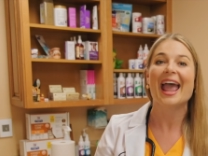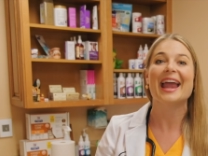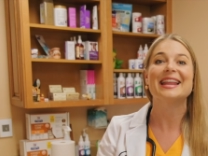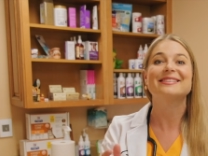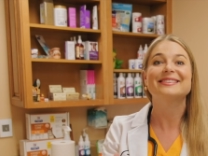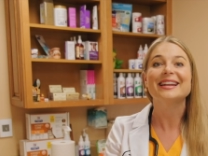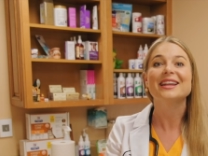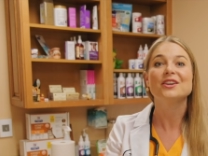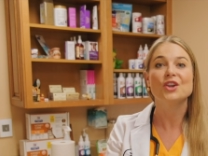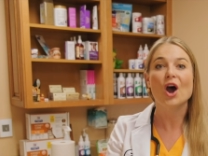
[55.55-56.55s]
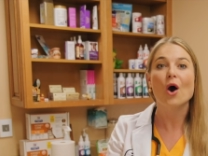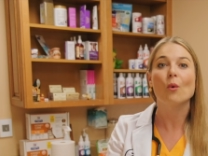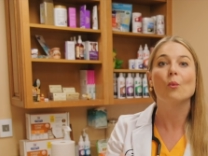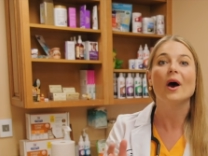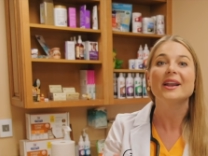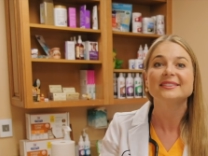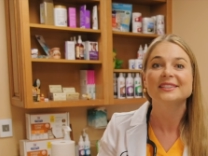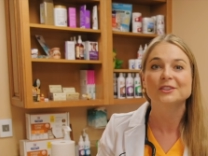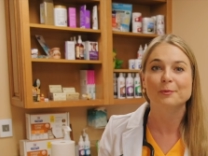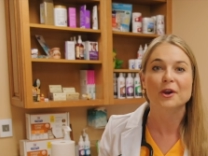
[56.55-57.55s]
And he didn't know what his
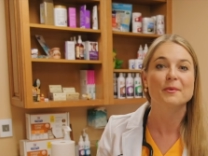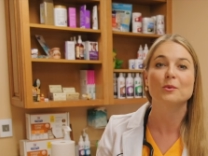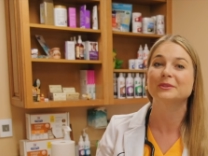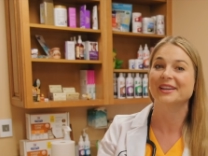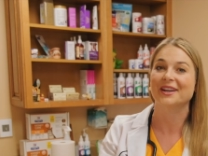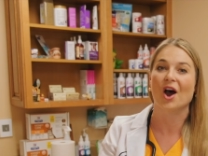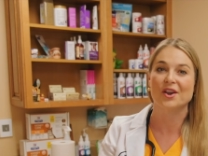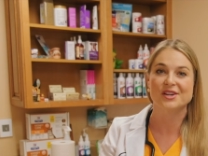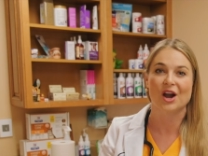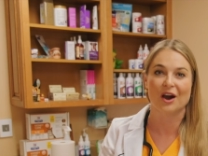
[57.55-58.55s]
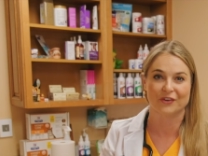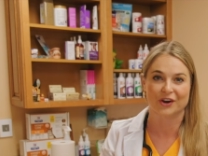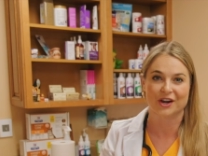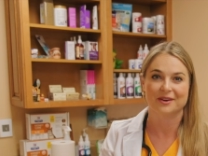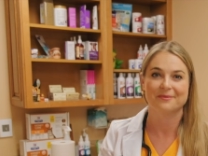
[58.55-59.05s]
experiment was gonna uncover.